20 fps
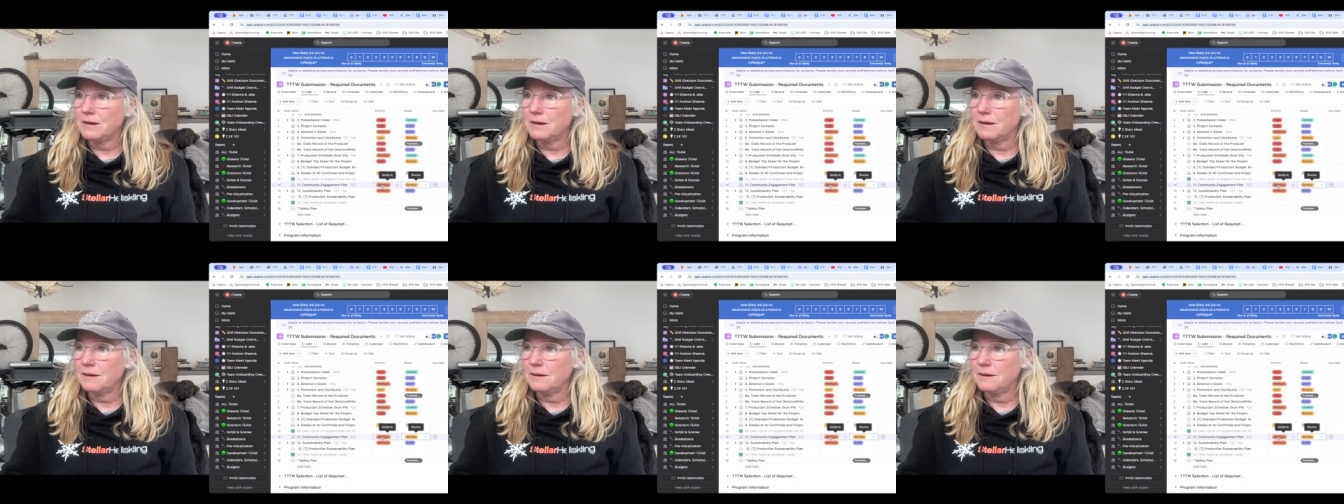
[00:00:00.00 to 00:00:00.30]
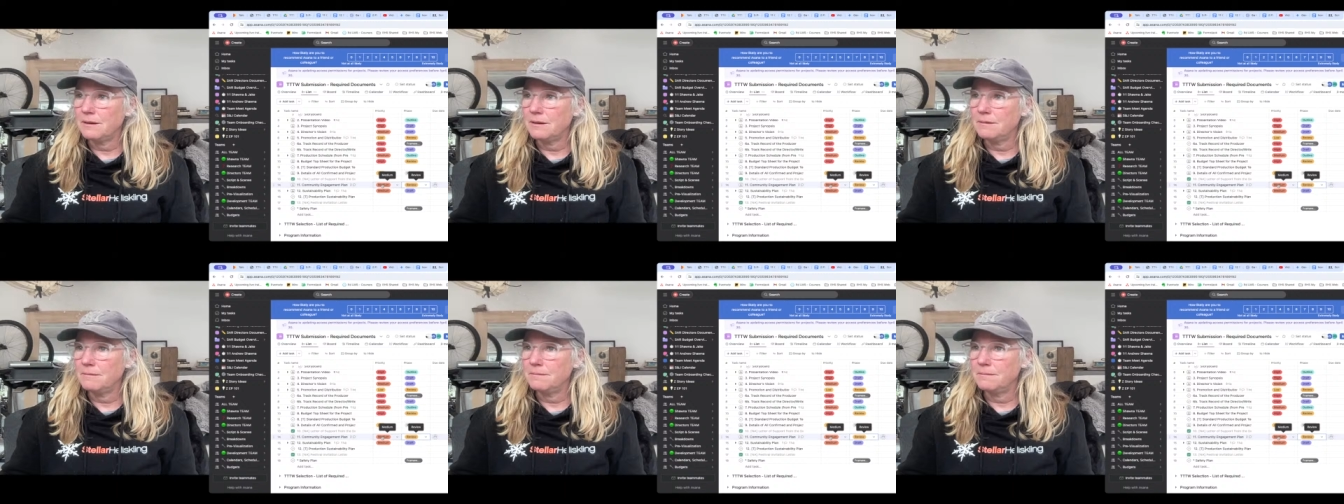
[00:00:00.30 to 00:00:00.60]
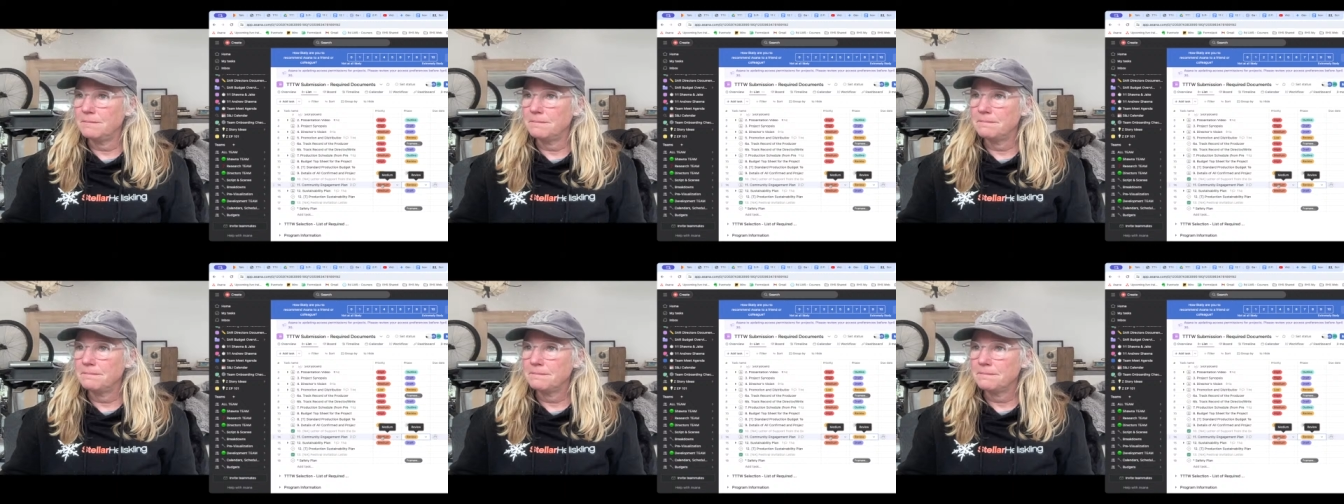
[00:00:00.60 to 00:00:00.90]

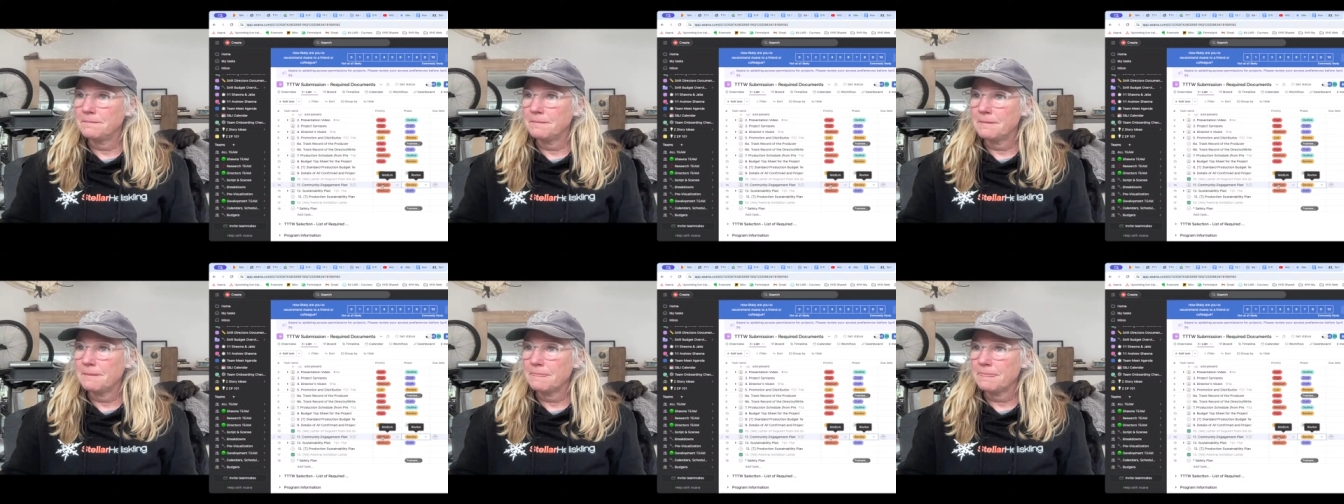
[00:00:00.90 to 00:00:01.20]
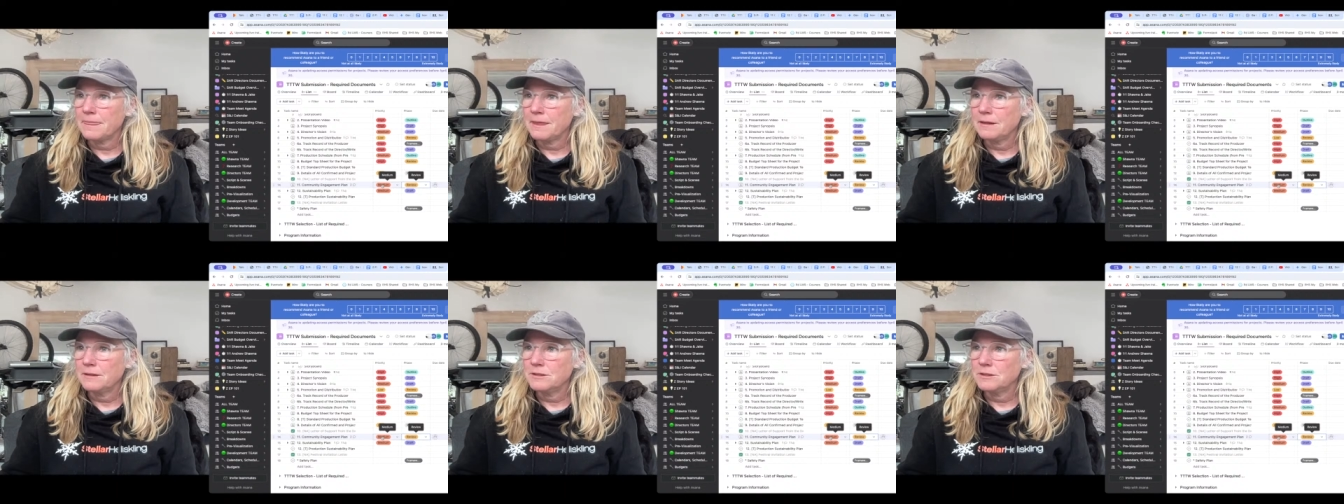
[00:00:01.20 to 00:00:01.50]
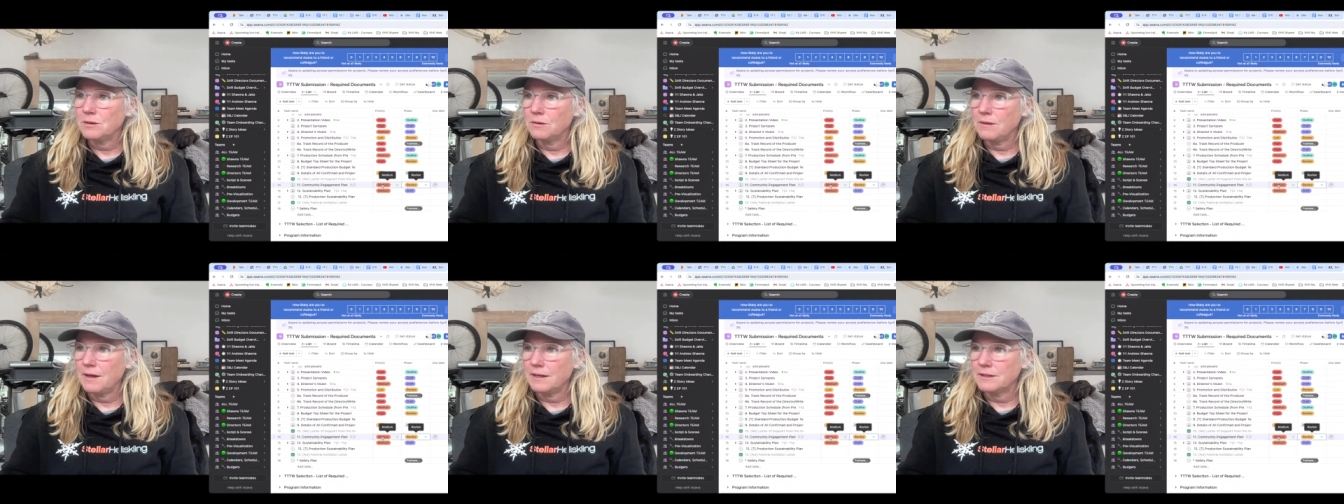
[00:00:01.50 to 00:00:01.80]

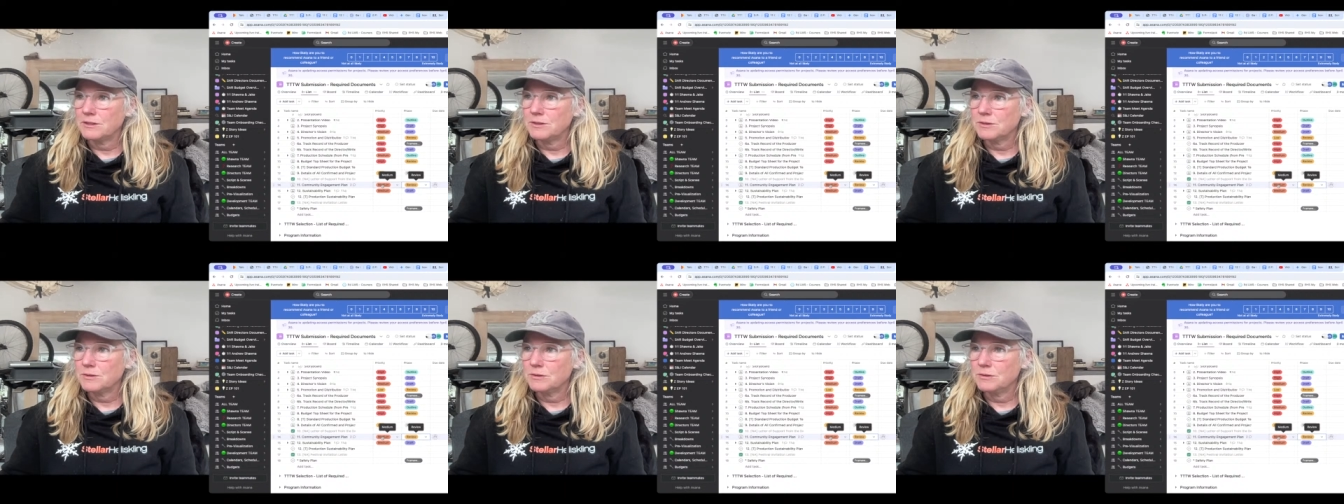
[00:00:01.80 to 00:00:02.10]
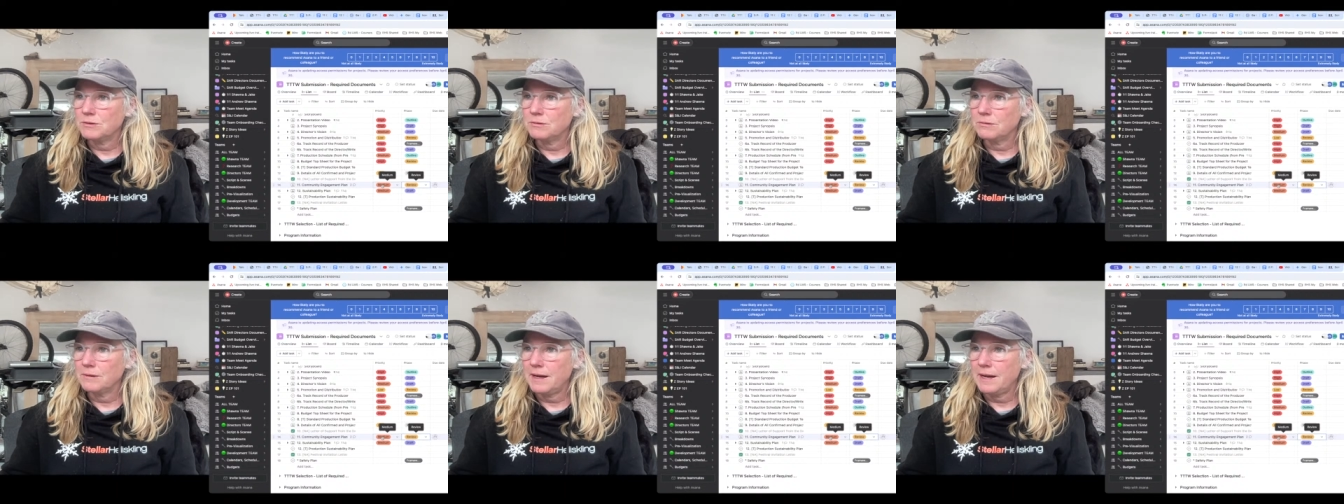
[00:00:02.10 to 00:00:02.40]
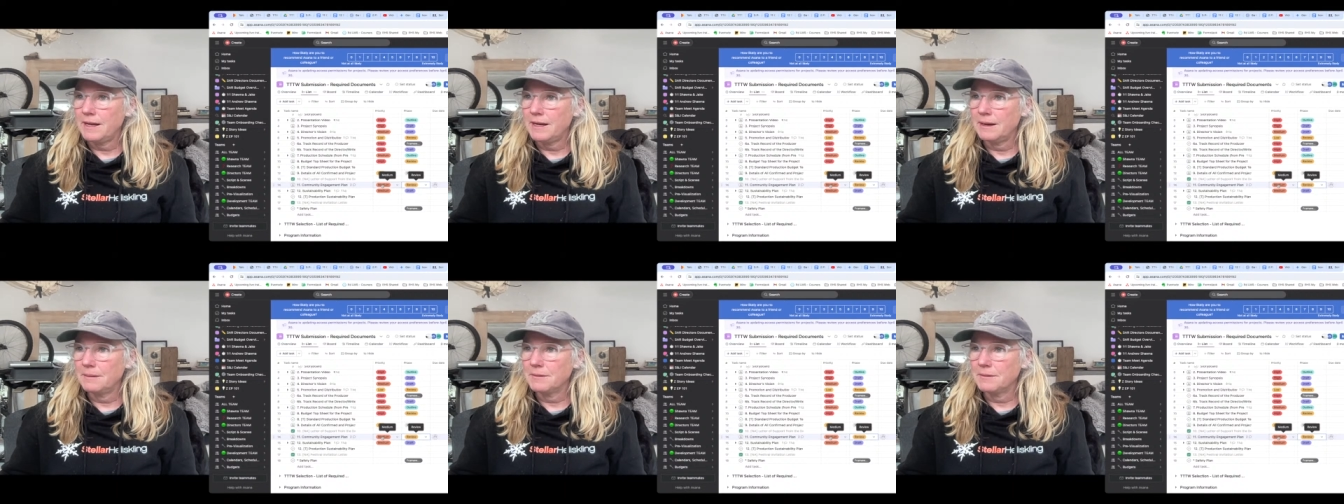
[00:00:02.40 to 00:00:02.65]
So that's great.